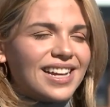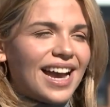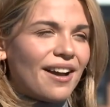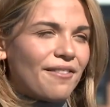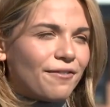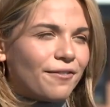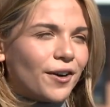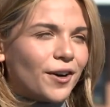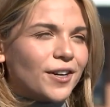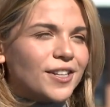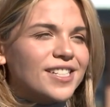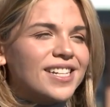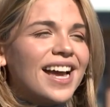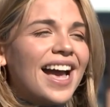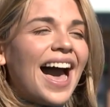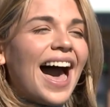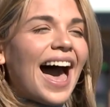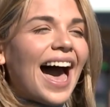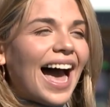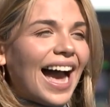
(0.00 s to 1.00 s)
at first,
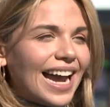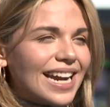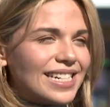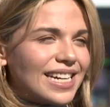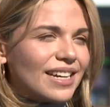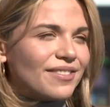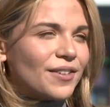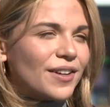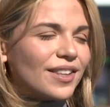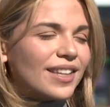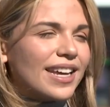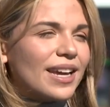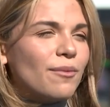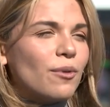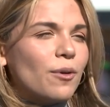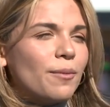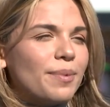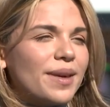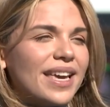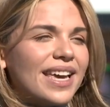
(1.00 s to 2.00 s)
I definitely
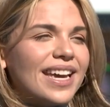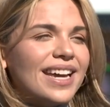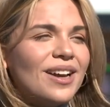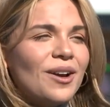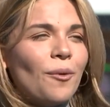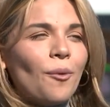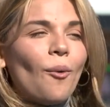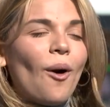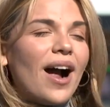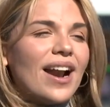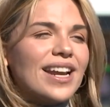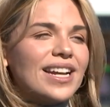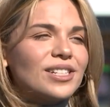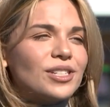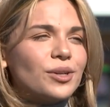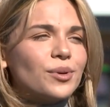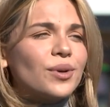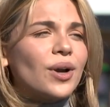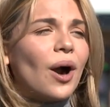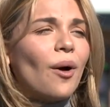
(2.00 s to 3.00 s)
will be wanting
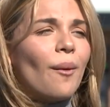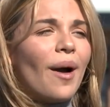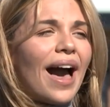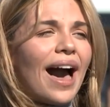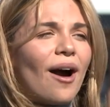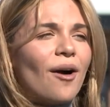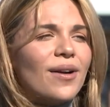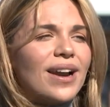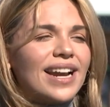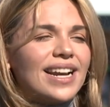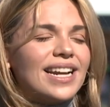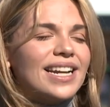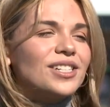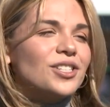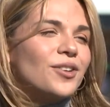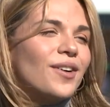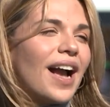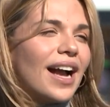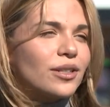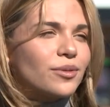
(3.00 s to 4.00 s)
to go out and
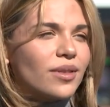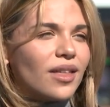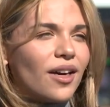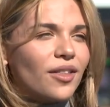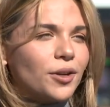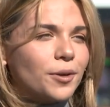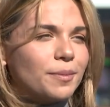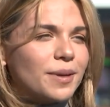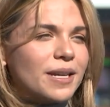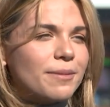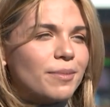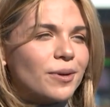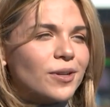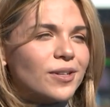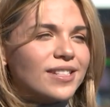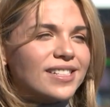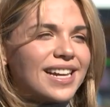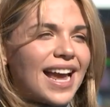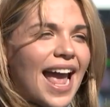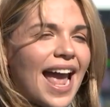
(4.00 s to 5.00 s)
interact with other
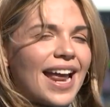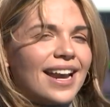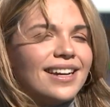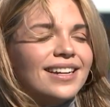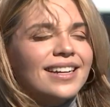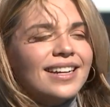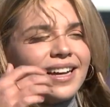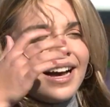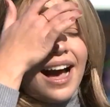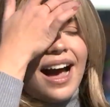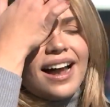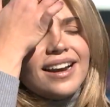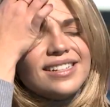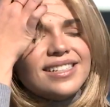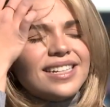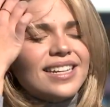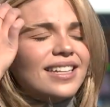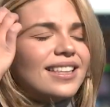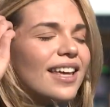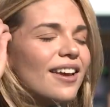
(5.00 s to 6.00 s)
people's and
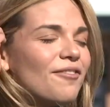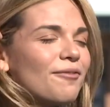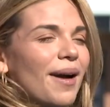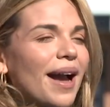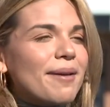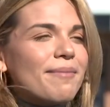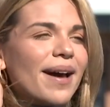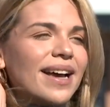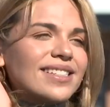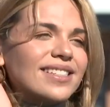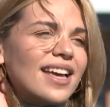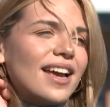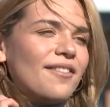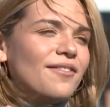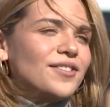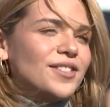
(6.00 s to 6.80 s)
honestly live my best life.